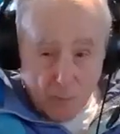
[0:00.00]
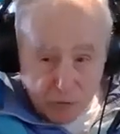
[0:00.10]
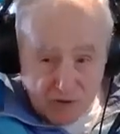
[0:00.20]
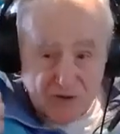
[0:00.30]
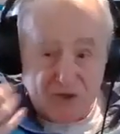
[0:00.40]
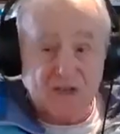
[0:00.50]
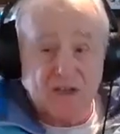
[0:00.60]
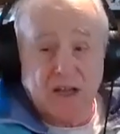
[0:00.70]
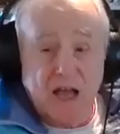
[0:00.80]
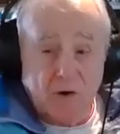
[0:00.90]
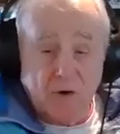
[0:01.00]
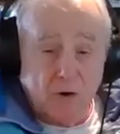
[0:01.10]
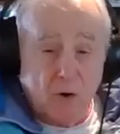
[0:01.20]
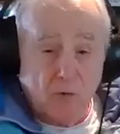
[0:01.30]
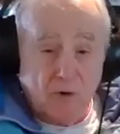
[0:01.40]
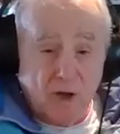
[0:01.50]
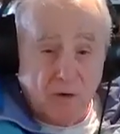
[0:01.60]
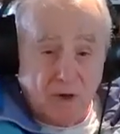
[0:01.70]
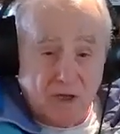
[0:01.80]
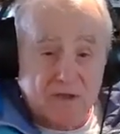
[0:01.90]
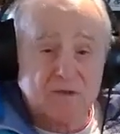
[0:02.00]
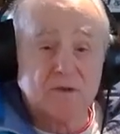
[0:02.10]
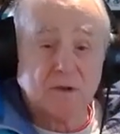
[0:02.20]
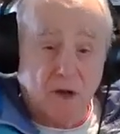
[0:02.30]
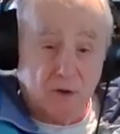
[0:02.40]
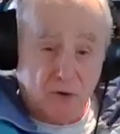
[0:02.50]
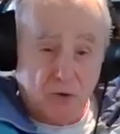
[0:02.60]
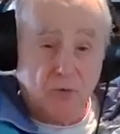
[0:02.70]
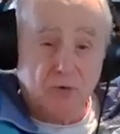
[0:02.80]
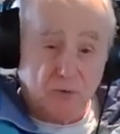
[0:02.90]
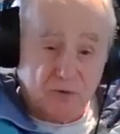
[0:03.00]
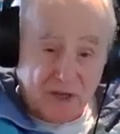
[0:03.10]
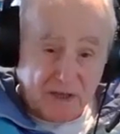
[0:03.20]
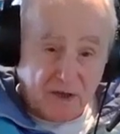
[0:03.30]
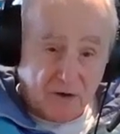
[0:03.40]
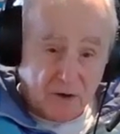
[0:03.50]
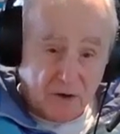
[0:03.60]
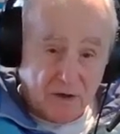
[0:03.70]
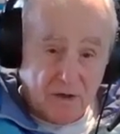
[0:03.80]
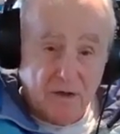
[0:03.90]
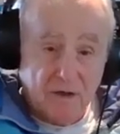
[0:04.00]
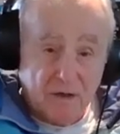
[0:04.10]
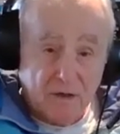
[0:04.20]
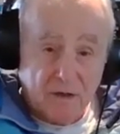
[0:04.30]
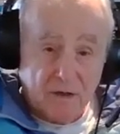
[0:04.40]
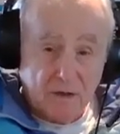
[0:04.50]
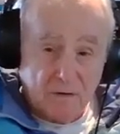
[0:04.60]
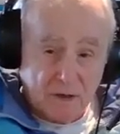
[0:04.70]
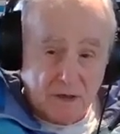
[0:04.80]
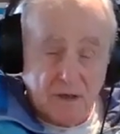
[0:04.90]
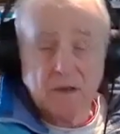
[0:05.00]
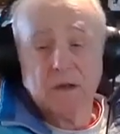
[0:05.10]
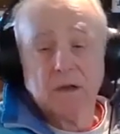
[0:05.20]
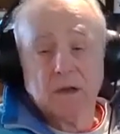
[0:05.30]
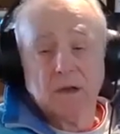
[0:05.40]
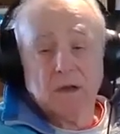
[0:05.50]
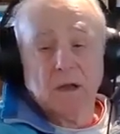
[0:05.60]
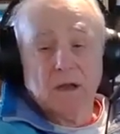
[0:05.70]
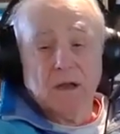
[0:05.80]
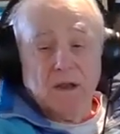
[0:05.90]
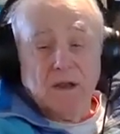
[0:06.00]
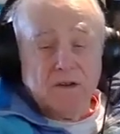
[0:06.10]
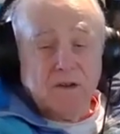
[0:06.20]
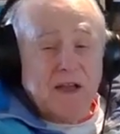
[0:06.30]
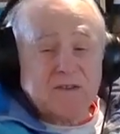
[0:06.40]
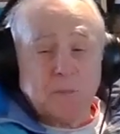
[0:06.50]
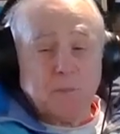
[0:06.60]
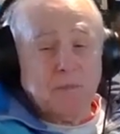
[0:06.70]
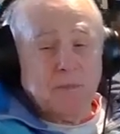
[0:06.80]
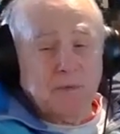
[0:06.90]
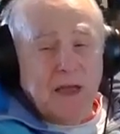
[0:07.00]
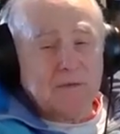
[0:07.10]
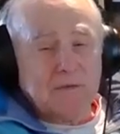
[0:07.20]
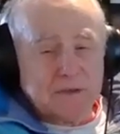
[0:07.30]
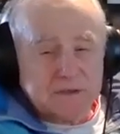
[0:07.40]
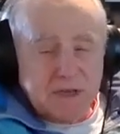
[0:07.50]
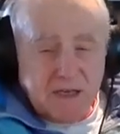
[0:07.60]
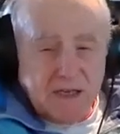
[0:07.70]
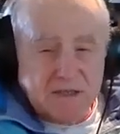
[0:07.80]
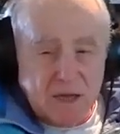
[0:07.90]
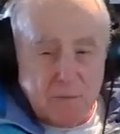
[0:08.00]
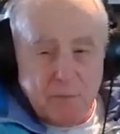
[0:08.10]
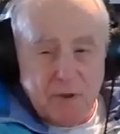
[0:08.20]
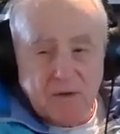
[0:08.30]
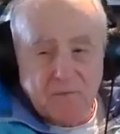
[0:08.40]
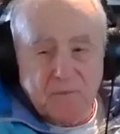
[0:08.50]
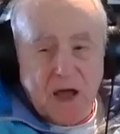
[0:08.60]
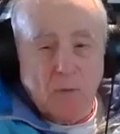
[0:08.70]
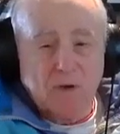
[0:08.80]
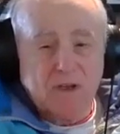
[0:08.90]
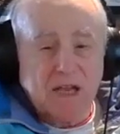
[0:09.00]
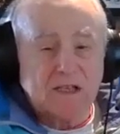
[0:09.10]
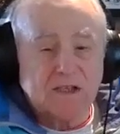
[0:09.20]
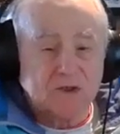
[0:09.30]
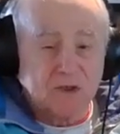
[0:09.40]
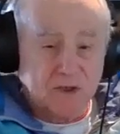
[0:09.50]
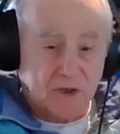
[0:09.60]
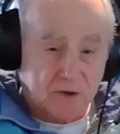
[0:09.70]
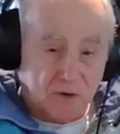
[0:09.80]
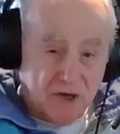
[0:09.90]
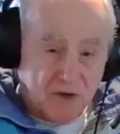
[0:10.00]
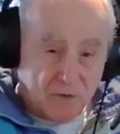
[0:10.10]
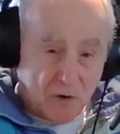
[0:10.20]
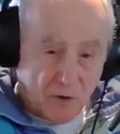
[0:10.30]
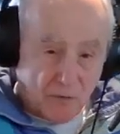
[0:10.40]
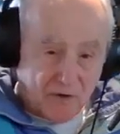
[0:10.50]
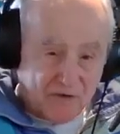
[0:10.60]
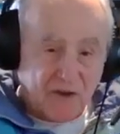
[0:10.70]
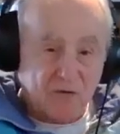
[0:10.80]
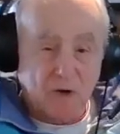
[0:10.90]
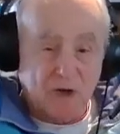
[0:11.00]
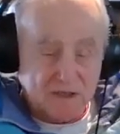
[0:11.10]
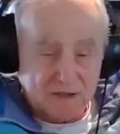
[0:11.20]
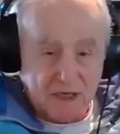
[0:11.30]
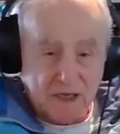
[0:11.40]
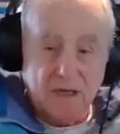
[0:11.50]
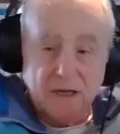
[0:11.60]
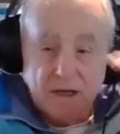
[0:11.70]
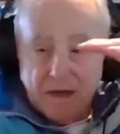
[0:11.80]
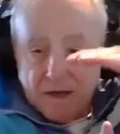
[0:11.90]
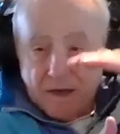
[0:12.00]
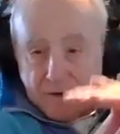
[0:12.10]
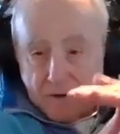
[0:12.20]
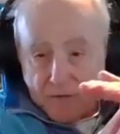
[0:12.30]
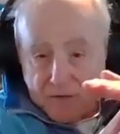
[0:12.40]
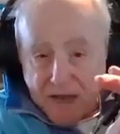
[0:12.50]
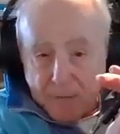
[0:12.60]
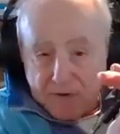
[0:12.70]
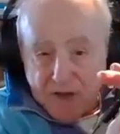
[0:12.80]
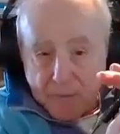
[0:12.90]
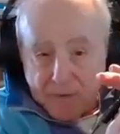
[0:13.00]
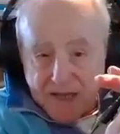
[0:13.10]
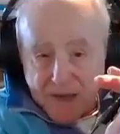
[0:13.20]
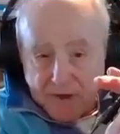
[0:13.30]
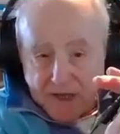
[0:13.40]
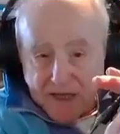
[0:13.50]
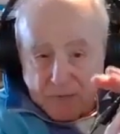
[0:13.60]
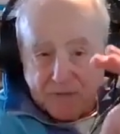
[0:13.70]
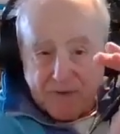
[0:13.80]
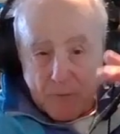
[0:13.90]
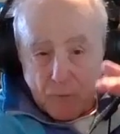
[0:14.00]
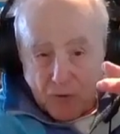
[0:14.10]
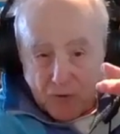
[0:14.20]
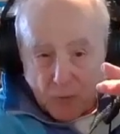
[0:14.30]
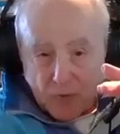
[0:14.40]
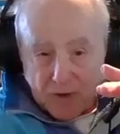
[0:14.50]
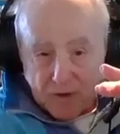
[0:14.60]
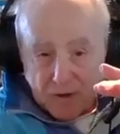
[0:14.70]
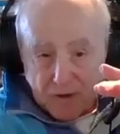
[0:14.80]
projecting out her own unrest on you, you taking it on. Okay. See, that's a that Sadie is a big foundation underneath all of this. That's why I say, you know, the tabletop and table legs, we've got more than one